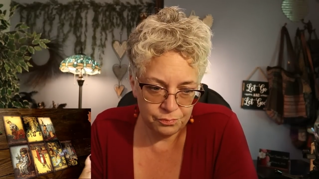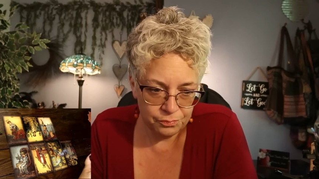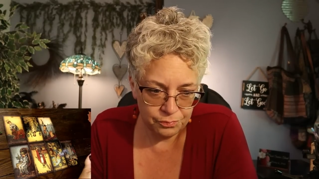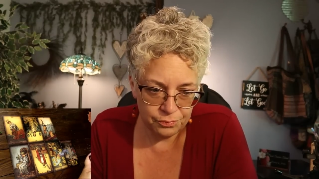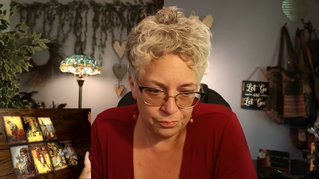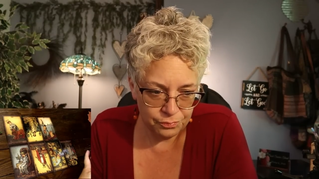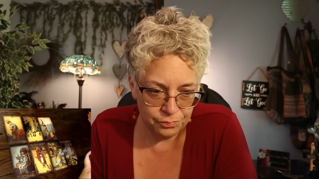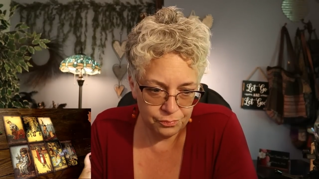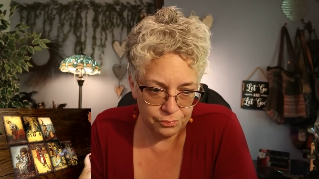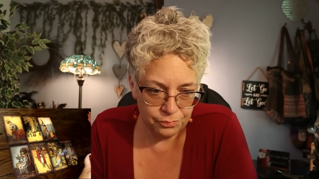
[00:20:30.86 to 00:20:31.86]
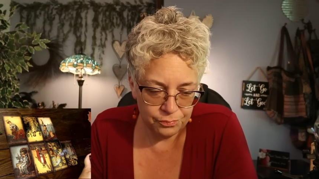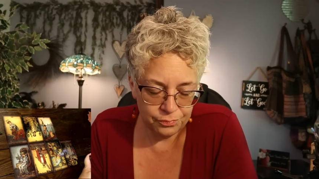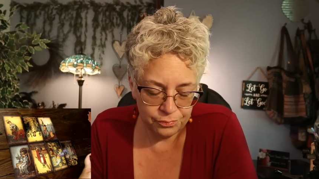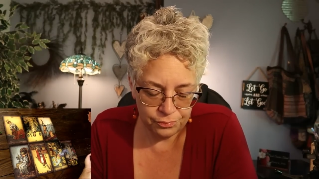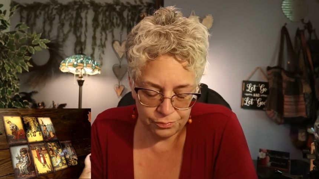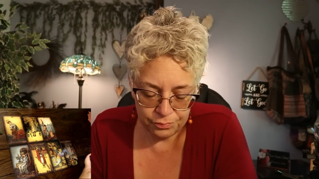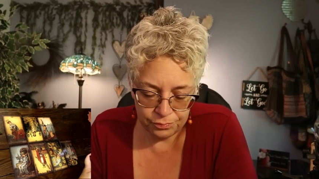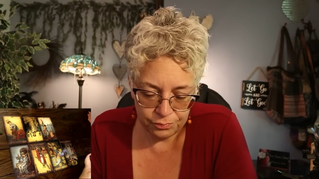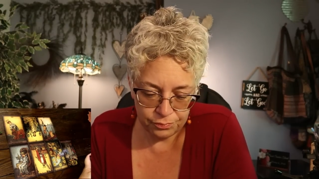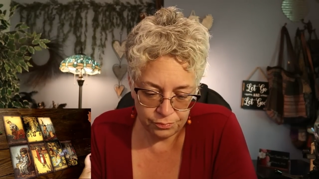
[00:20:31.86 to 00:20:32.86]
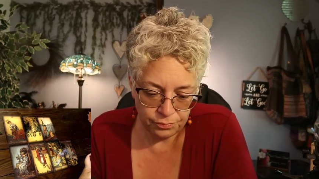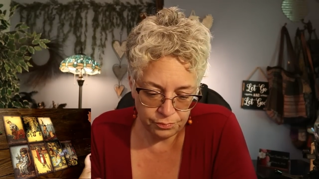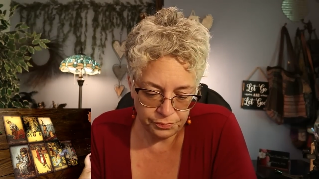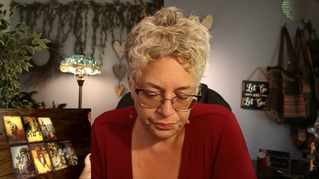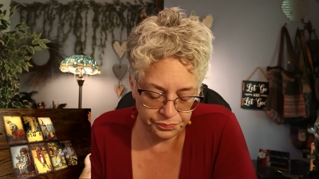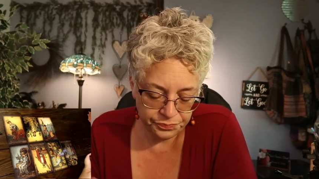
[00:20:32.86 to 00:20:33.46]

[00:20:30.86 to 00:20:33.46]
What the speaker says: No one is speaking in this clip.